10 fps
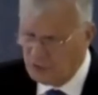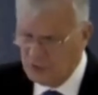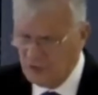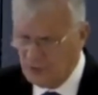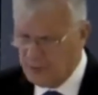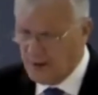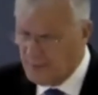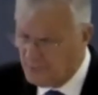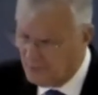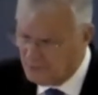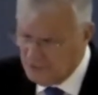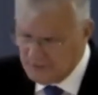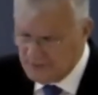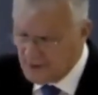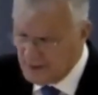Bible did
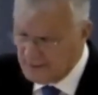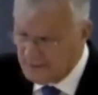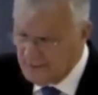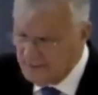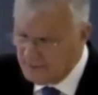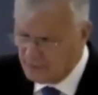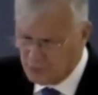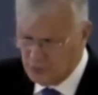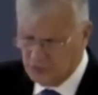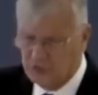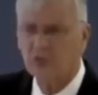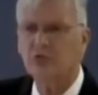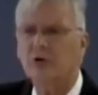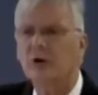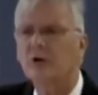not leave the Christian
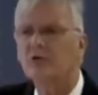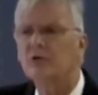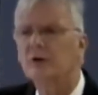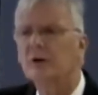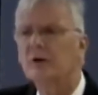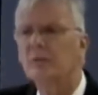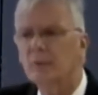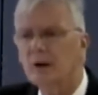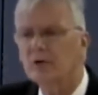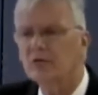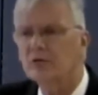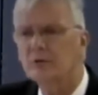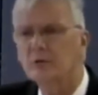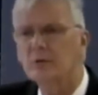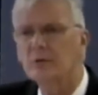church much
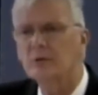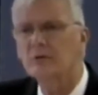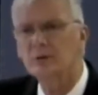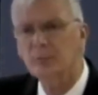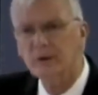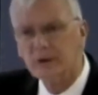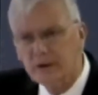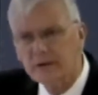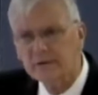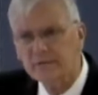to believe.